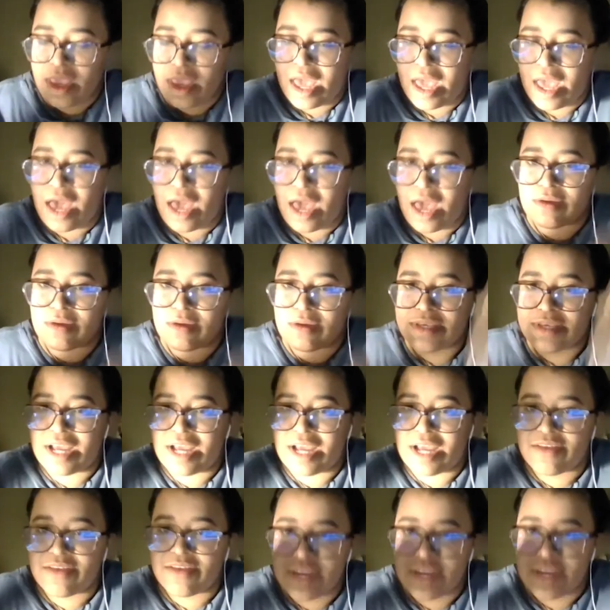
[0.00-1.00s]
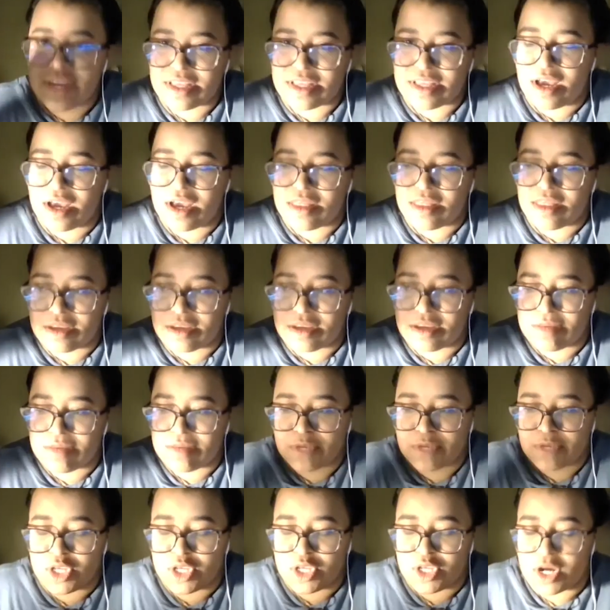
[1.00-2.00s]
outside of like the
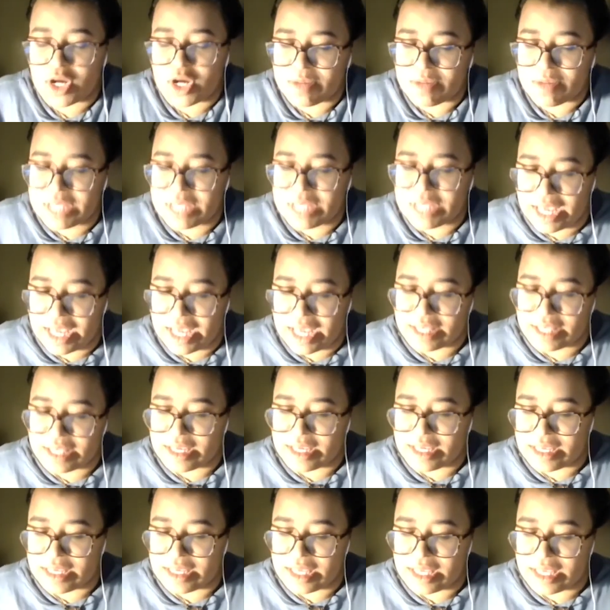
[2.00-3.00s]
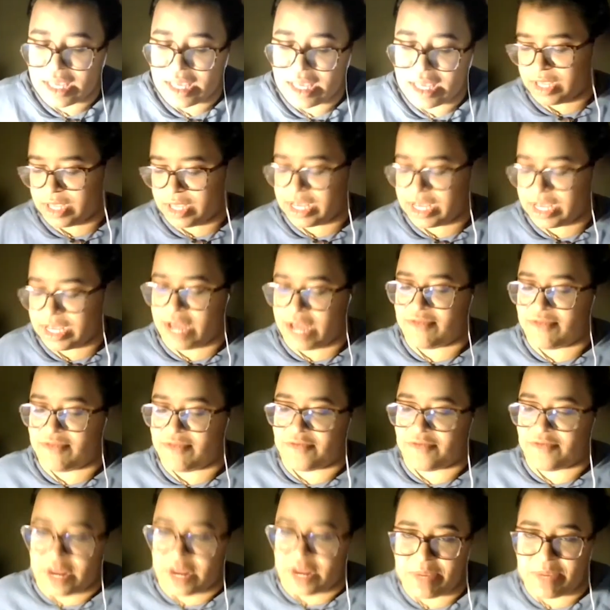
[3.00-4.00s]
circumstances, it's kind of
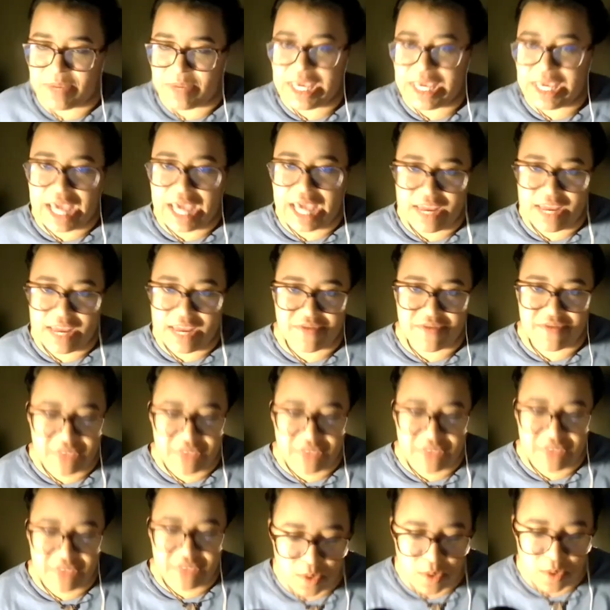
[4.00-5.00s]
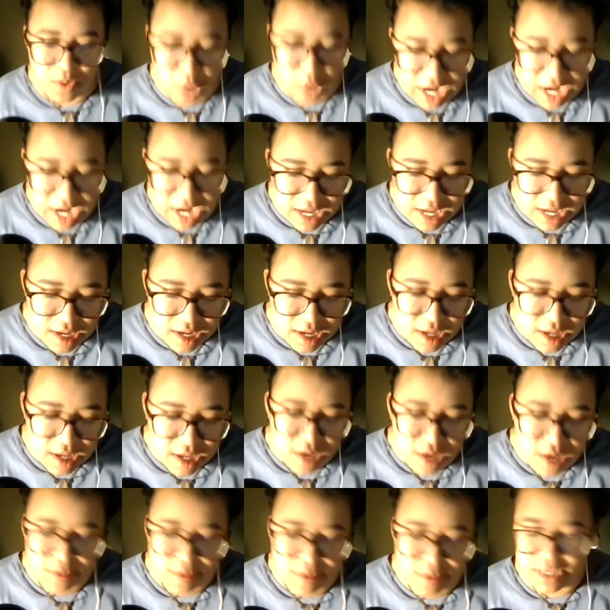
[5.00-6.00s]
frenemy kind of thing, right?
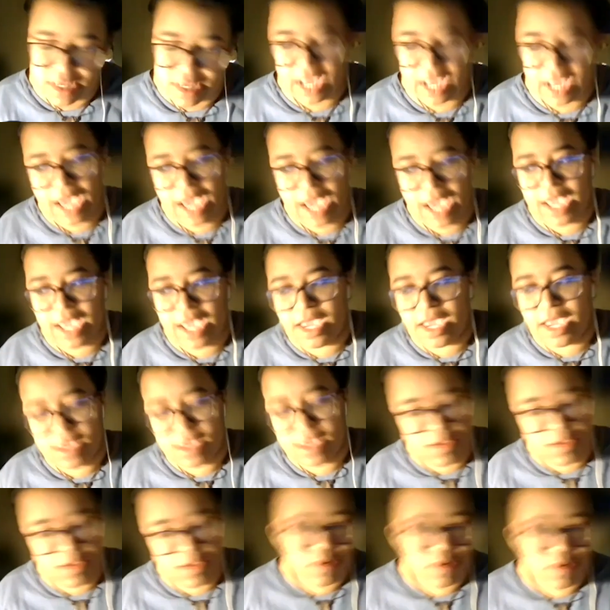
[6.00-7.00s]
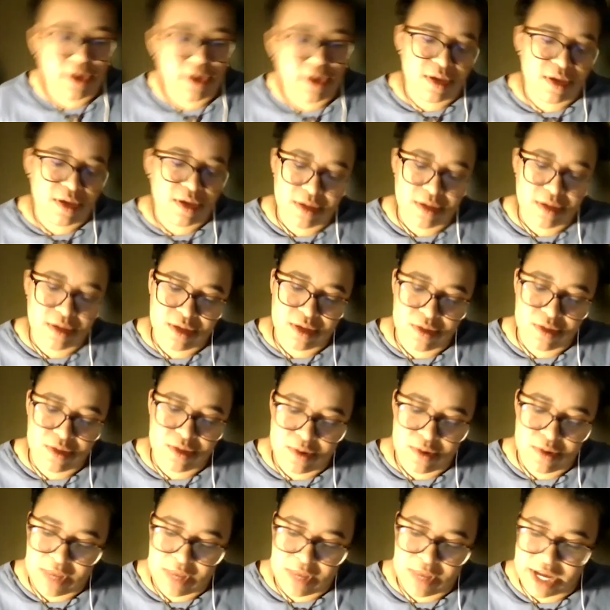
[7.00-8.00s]
Where it's like, I hate you, you
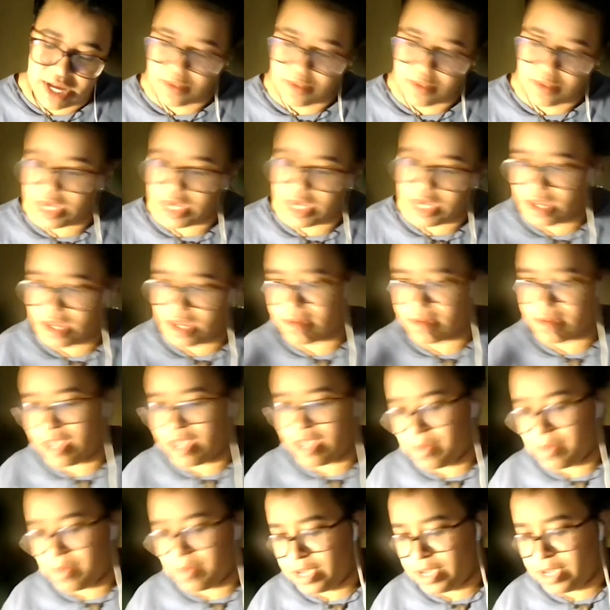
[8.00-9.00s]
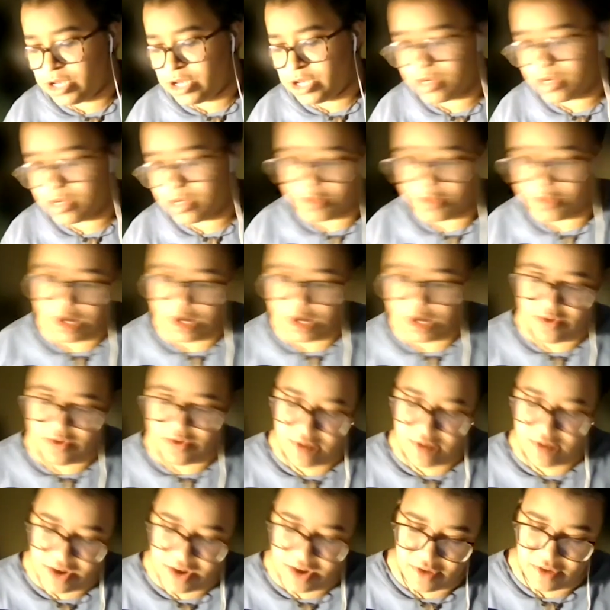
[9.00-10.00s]
don't like me that much,
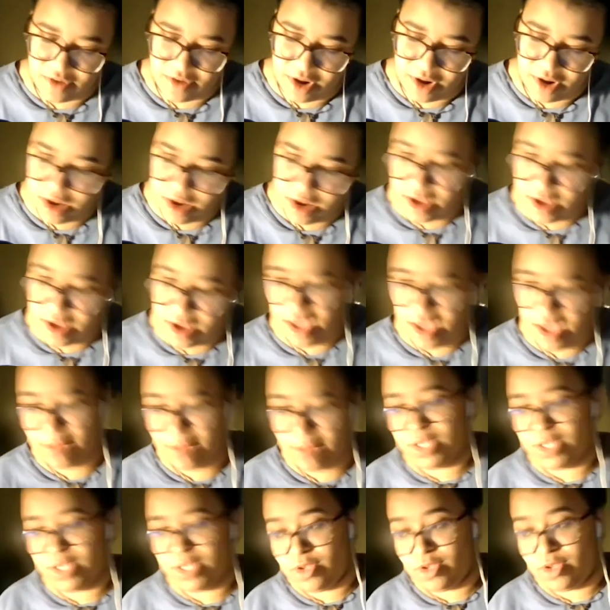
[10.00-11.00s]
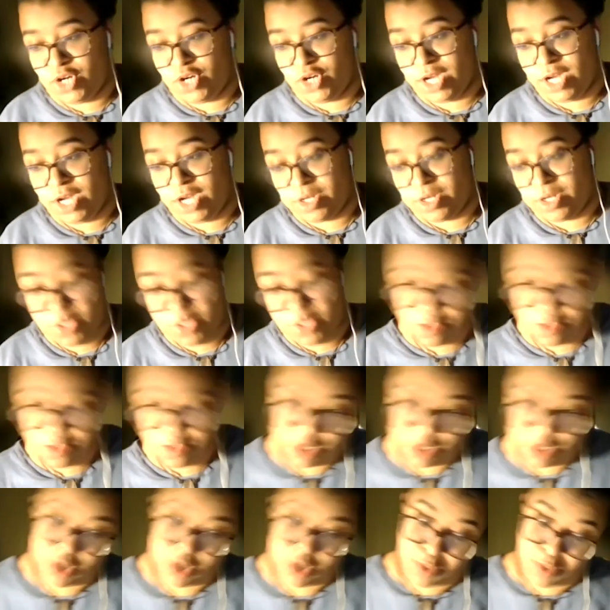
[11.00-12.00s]
whatever. I'm still attracted to you
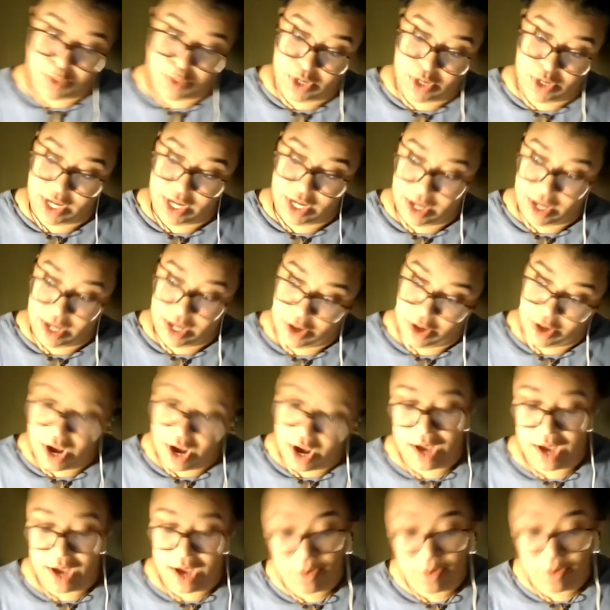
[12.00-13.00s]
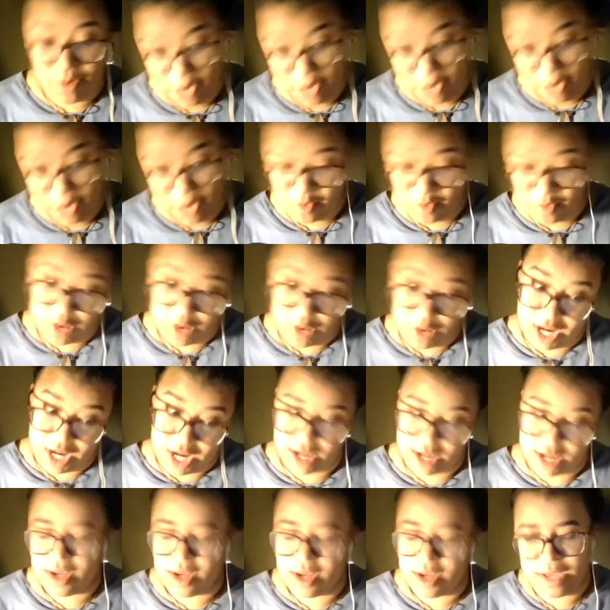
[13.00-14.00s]
because you're pretty and you're hot or whatever,
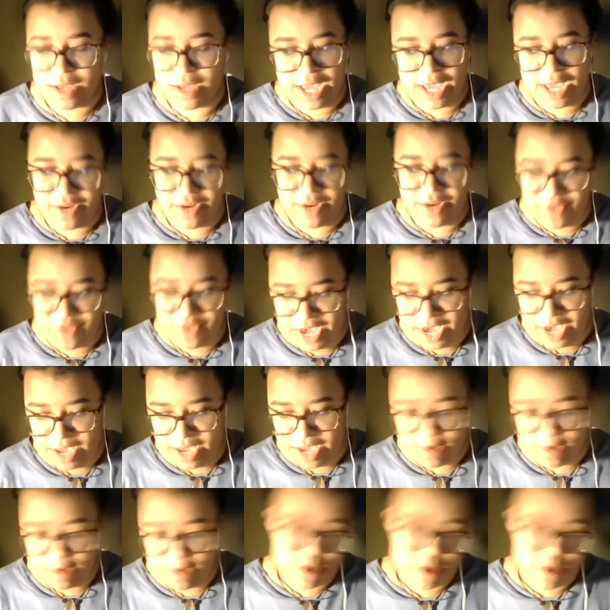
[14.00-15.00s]
right? Kind of vibe.